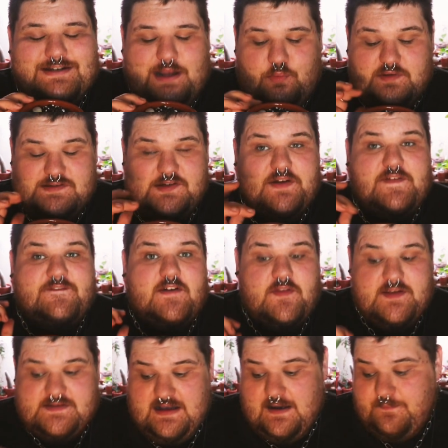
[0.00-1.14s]
Now we'll slowly fill
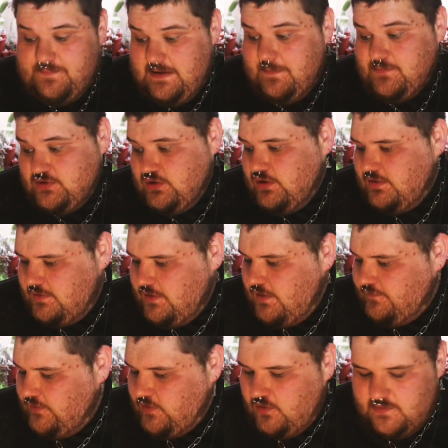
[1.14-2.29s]
this up, I'm sure,
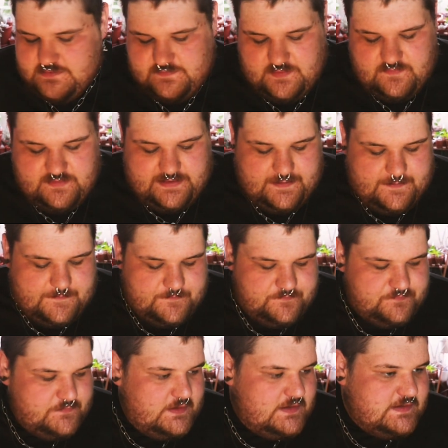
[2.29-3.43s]
over the course of this video,
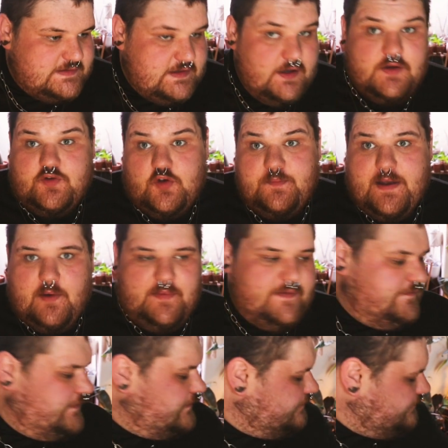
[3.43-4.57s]
so do bear
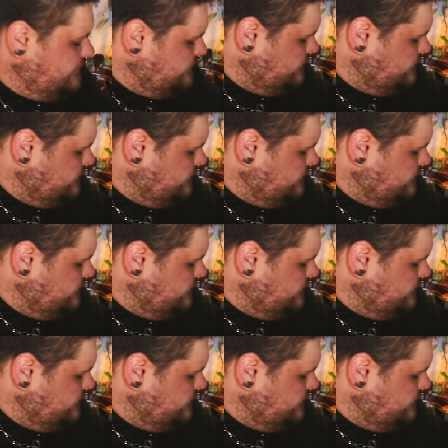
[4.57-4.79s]
with.